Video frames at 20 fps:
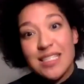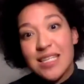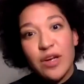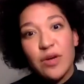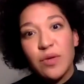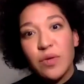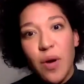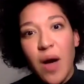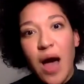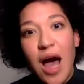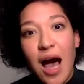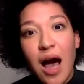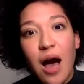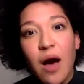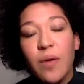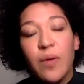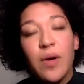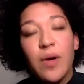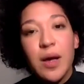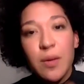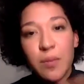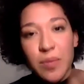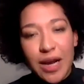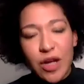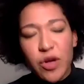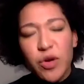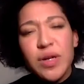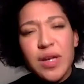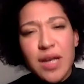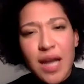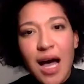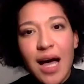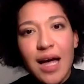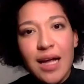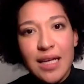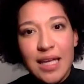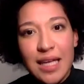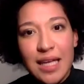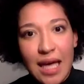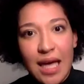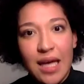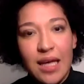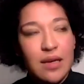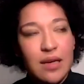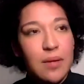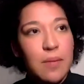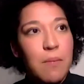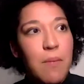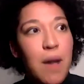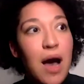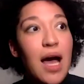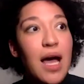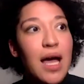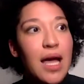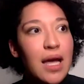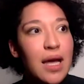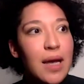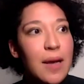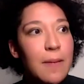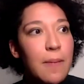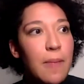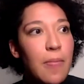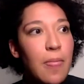I don't know how, but I could not get my